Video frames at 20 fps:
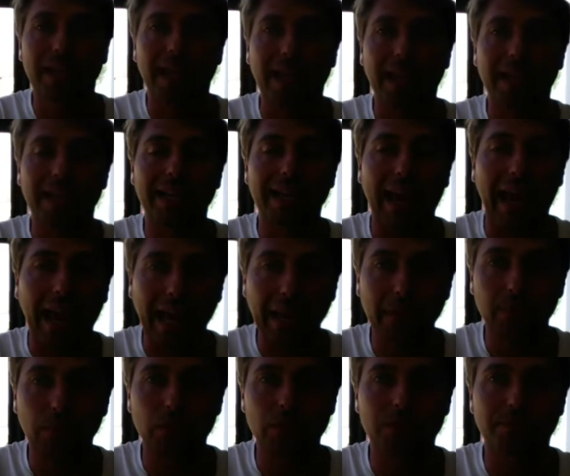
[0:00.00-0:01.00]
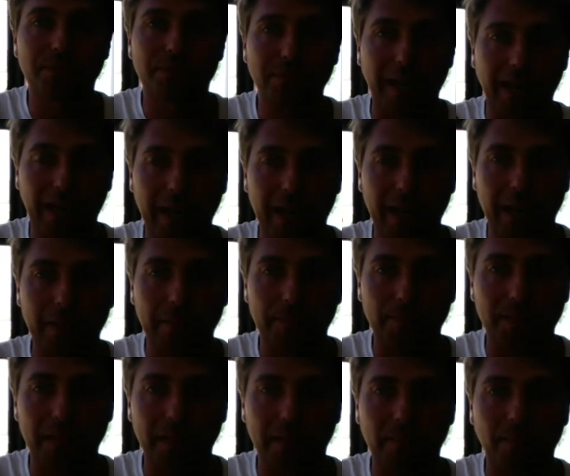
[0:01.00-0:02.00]
it enables
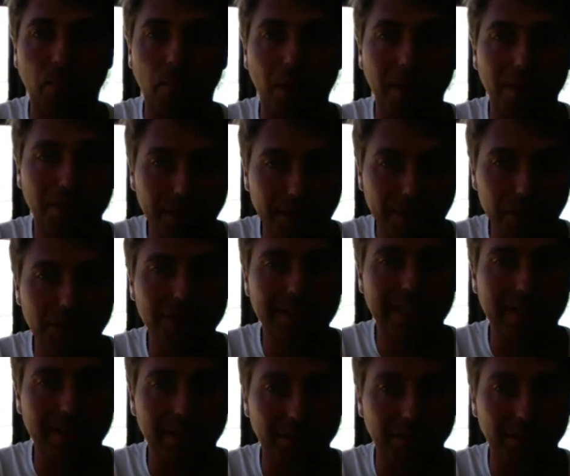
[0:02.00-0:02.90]
more efficiency in